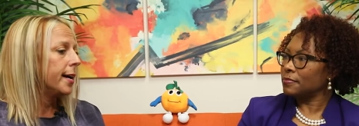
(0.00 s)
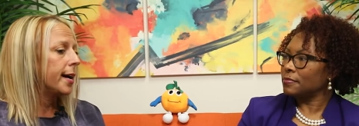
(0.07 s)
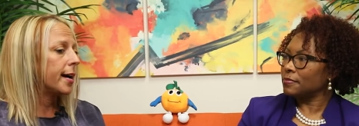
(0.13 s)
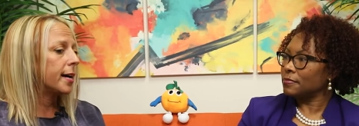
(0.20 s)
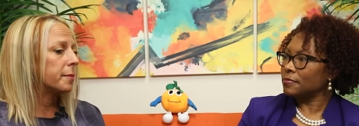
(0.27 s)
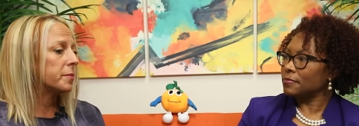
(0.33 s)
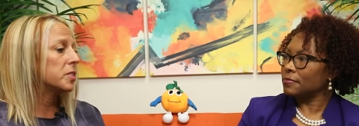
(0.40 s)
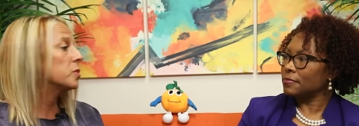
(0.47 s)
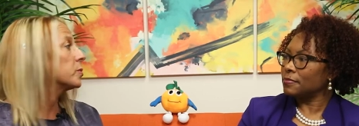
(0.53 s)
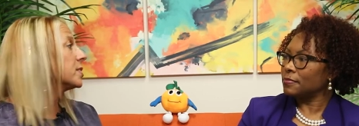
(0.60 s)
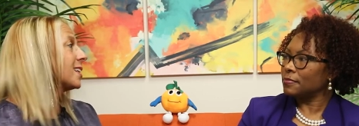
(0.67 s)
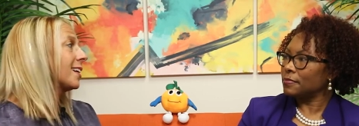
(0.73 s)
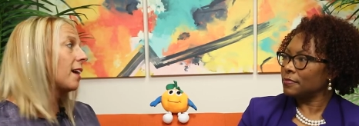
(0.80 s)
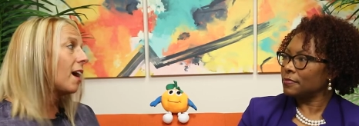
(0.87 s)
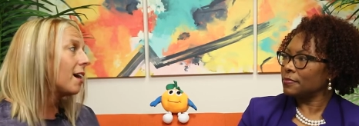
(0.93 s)
Speaker 1: um, a
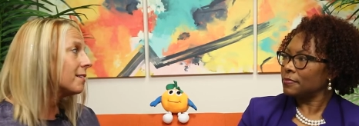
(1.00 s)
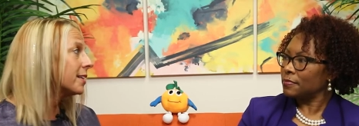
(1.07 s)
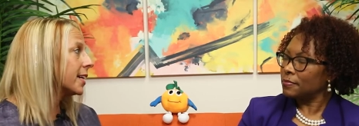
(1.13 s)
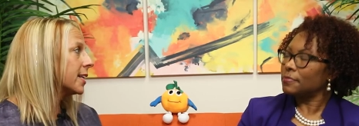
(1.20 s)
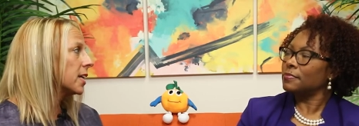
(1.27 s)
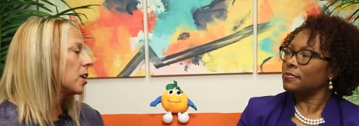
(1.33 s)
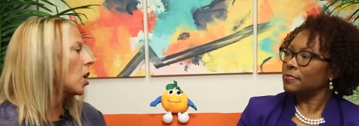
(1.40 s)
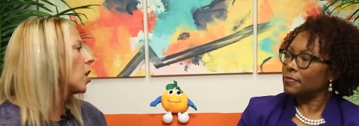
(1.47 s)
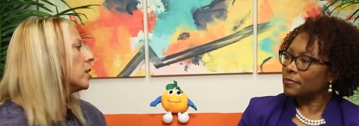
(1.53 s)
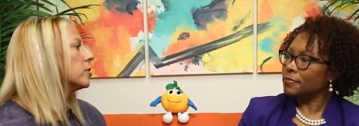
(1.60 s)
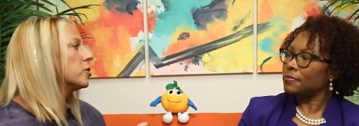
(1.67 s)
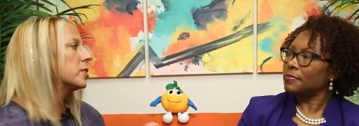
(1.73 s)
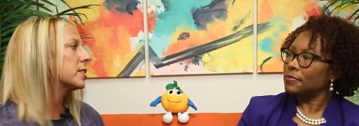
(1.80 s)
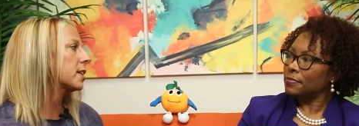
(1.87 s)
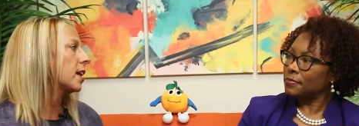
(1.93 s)
suicide hotline. It
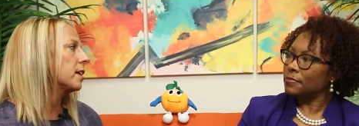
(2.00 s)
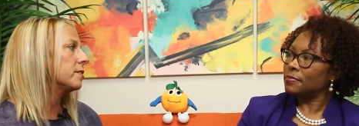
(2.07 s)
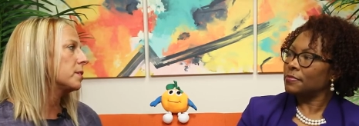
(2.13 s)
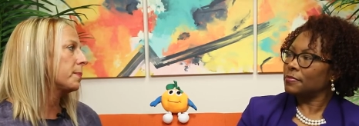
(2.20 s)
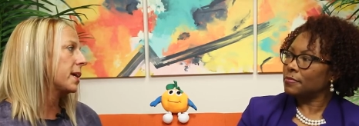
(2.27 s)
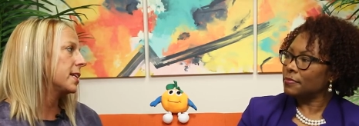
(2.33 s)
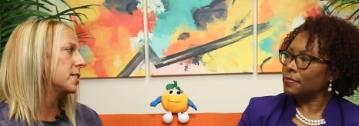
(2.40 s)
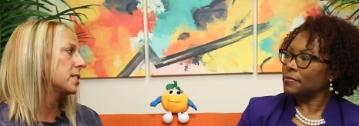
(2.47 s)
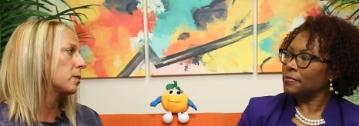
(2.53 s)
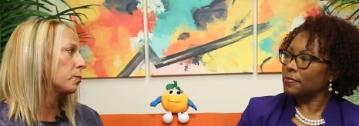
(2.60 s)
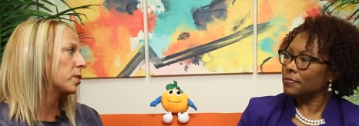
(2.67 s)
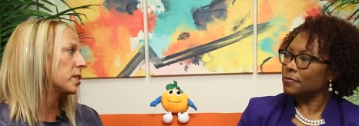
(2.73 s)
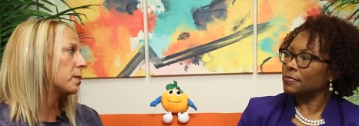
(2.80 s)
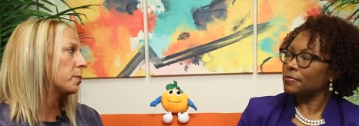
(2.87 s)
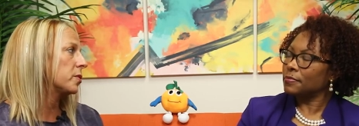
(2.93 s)
all just kind of depends
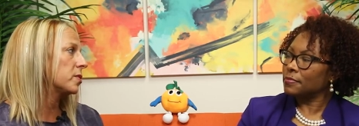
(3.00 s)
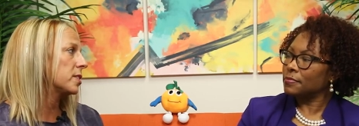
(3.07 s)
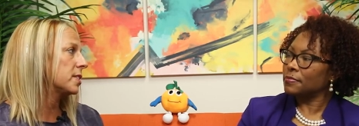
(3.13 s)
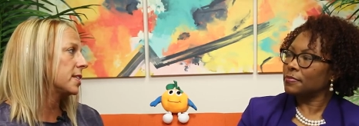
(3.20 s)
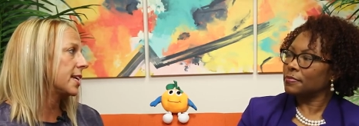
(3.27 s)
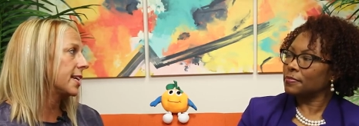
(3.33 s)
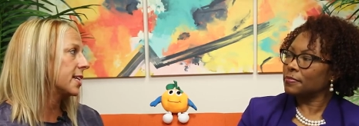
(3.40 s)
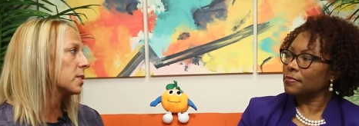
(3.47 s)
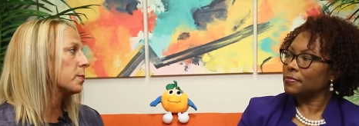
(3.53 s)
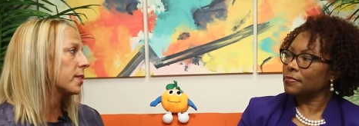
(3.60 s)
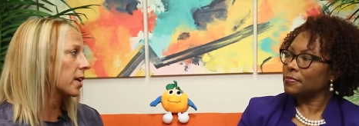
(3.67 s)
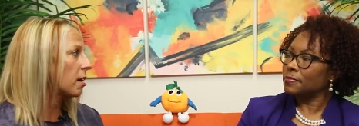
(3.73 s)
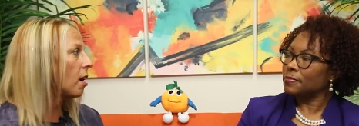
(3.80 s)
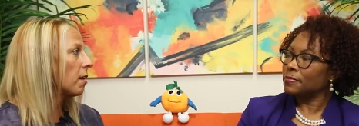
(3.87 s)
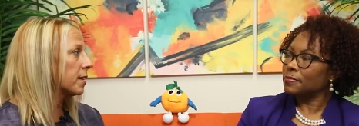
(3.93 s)
on what the person's need is
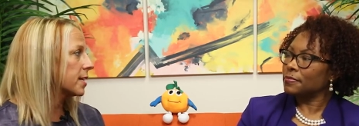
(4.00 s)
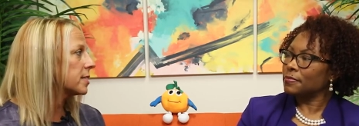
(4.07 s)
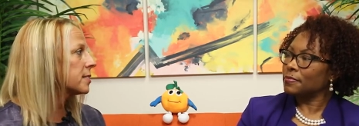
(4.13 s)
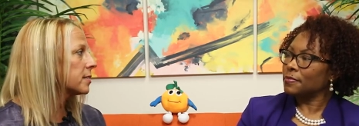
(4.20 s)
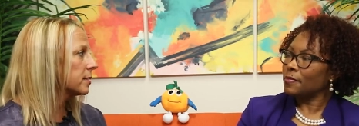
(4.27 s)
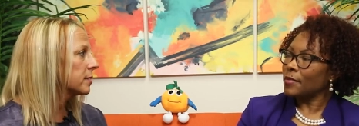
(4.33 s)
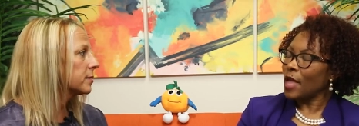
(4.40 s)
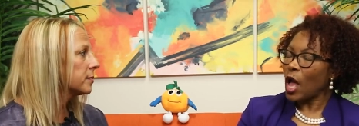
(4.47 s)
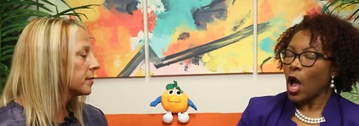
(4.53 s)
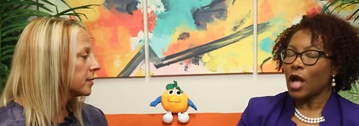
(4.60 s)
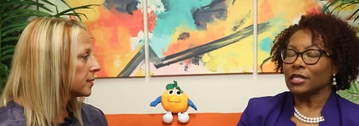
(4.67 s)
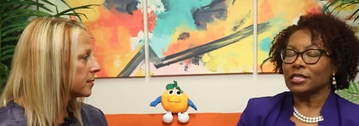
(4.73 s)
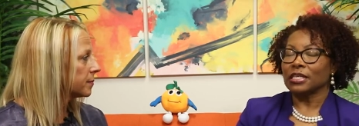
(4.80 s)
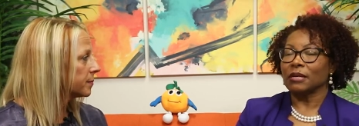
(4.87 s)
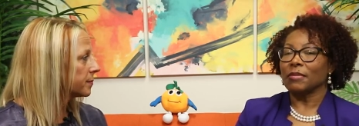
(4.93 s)
when they call us.
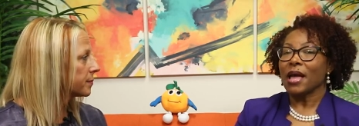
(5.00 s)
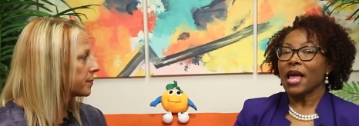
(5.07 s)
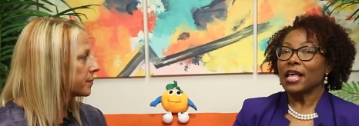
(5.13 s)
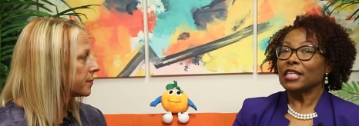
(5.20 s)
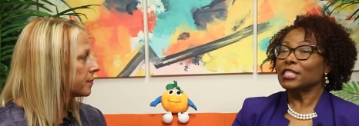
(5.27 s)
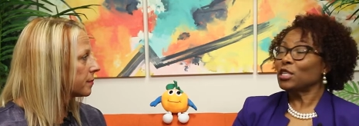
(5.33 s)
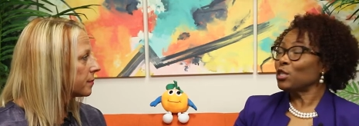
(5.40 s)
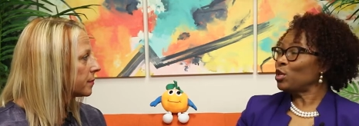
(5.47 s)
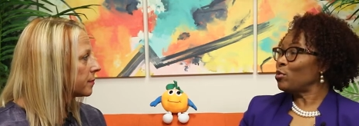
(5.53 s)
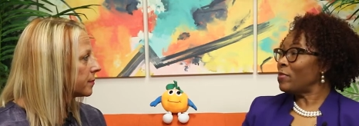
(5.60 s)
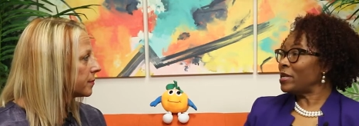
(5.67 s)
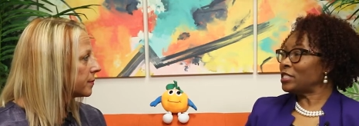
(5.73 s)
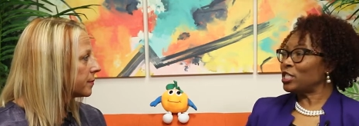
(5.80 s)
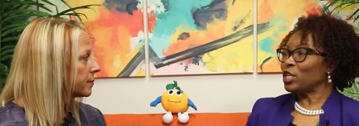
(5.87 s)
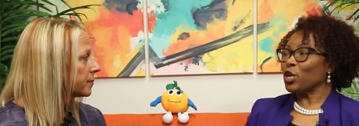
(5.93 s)
Speaker 2: Awesome. And so
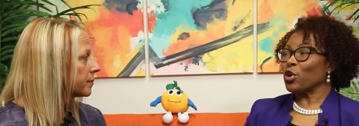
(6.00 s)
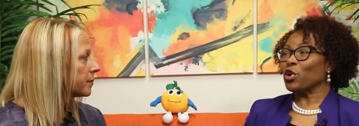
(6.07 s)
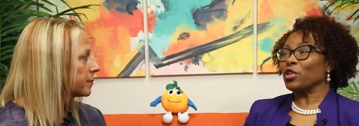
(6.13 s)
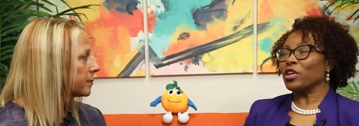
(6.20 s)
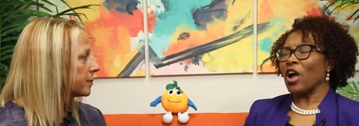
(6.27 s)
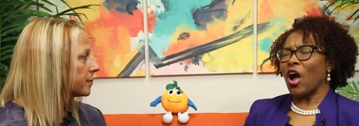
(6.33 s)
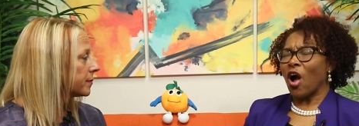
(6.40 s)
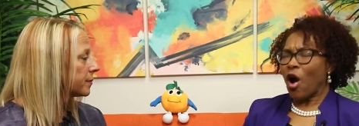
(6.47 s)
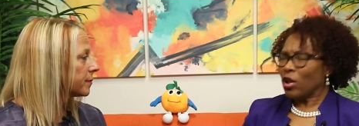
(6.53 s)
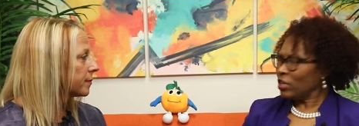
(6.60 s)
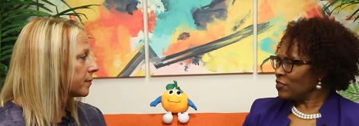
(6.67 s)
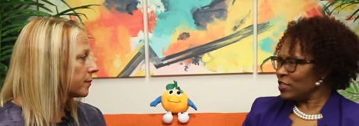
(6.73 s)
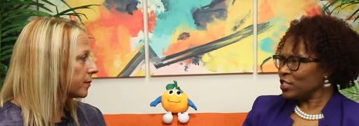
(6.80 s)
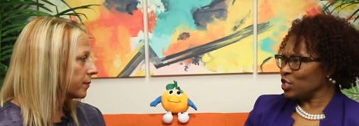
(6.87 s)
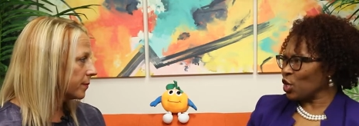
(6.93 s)
you mentioned earlier
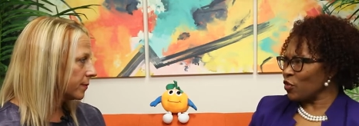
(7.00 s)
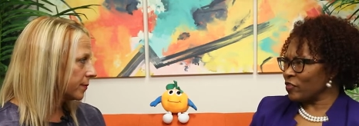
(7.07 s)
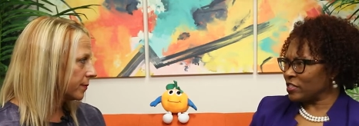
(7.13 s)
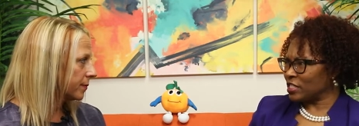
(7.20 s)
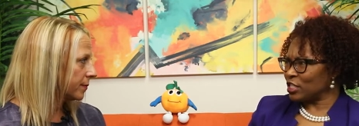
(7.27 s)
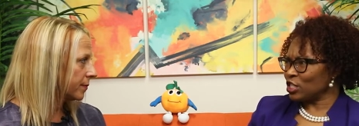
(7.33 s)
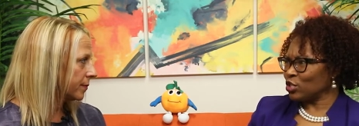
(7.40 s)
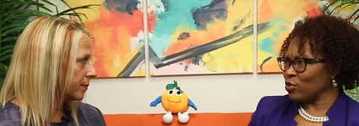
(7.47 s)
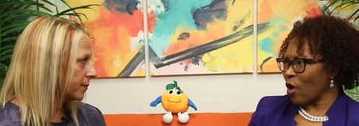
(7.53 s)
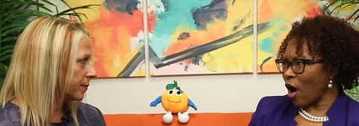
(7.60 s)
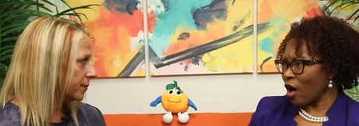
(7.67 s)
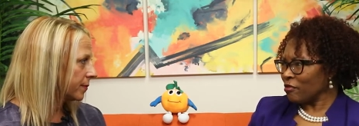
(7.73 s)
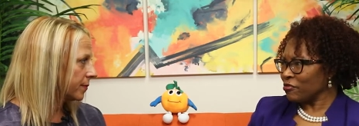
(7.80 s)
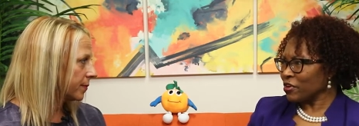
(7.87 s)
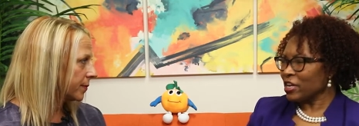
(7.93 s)
all of the services you
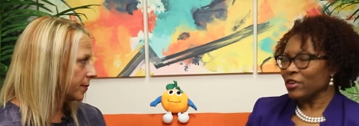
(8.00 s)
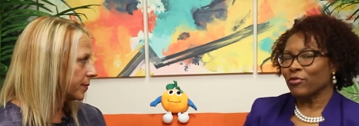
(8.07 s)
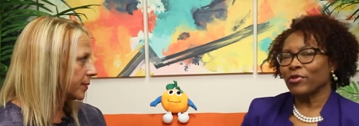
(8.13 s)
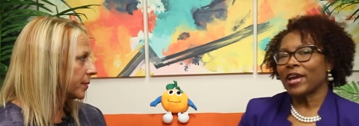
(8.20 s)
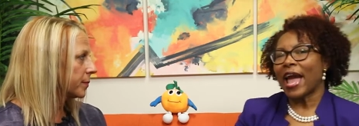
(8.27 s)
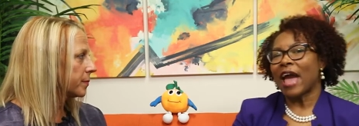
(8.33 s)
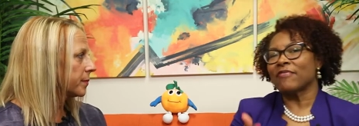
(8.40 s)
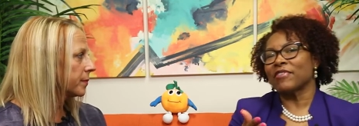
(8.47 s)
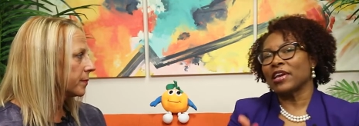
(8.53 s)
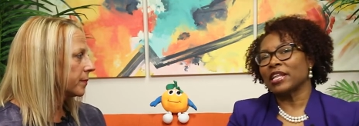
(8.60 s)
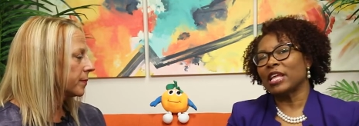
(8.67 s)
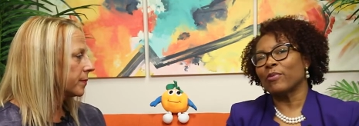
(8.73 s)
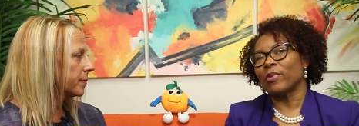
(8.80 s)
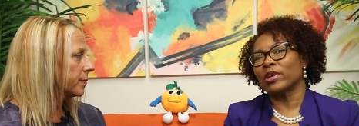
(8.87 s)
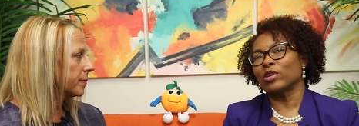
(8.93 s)
offer. If we have
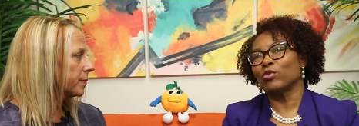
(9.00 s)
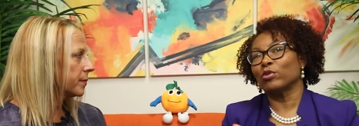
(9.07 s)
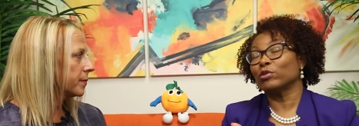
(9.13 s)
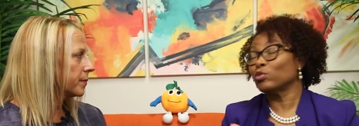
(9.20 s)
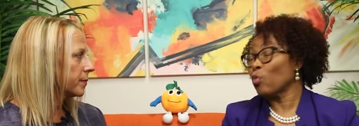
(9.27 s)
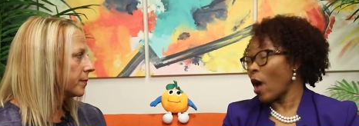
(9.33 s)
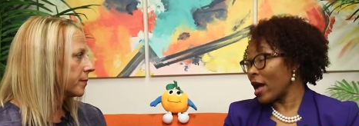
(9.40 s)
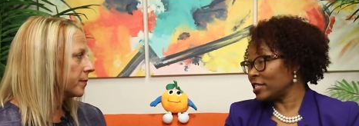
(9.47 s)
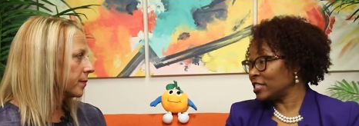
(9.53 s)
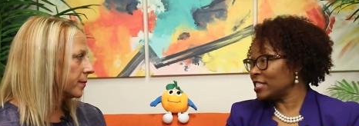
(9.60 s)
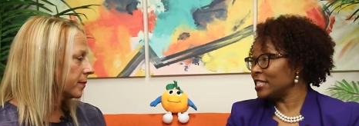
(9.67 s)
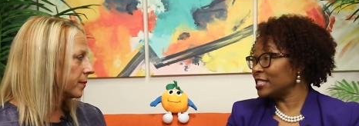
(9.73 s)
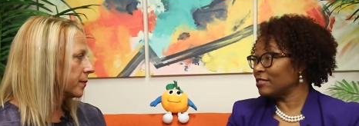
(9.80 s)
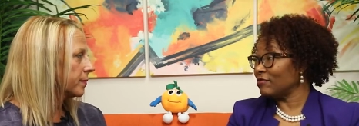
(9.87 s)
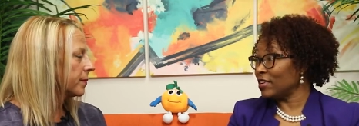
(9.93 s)
anyone who is
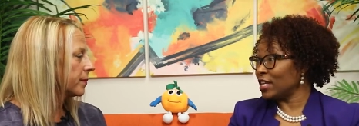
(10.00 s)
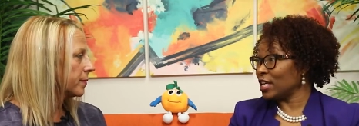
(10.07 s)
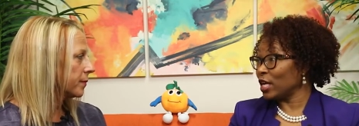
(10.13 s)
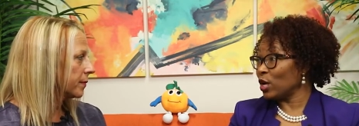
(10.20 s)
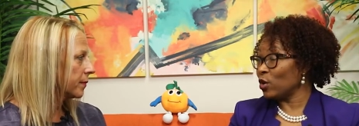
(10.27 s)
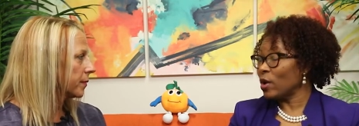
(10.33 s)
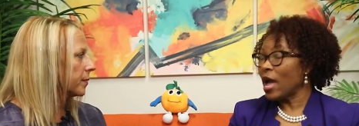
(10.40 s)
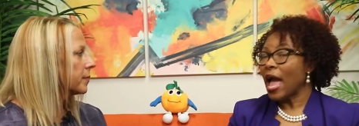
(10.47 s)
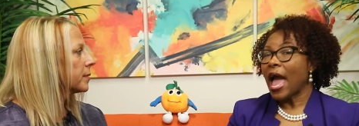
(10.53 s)
watching this video,